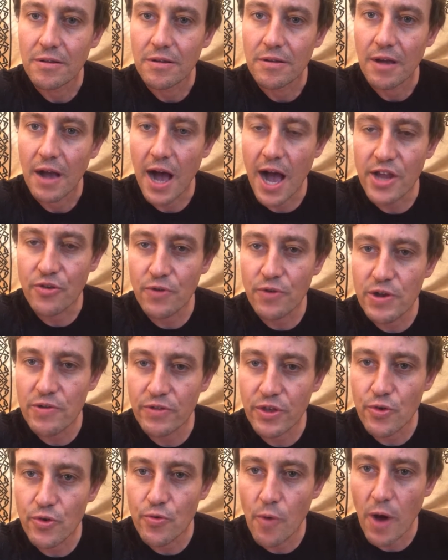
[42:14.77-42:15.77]
I agree with
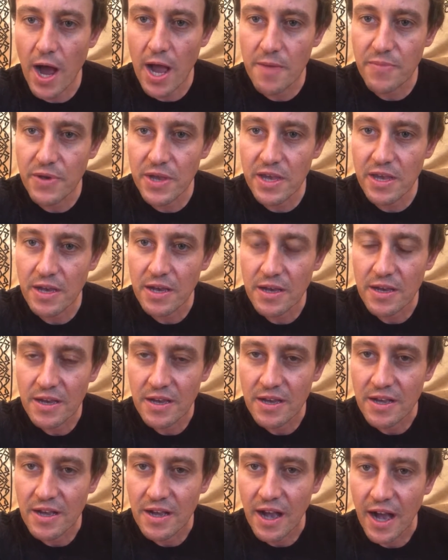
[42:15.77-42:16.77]
you, Y B.
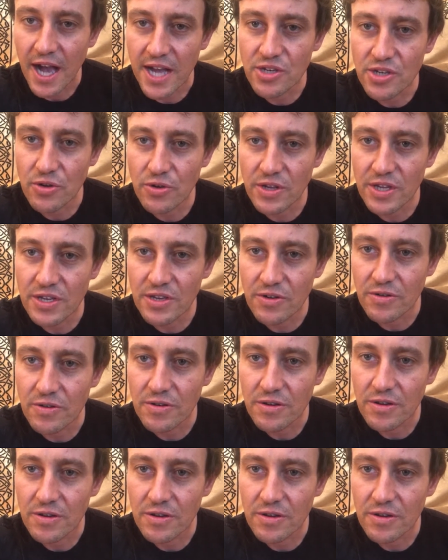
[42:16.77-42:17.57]
I totally do.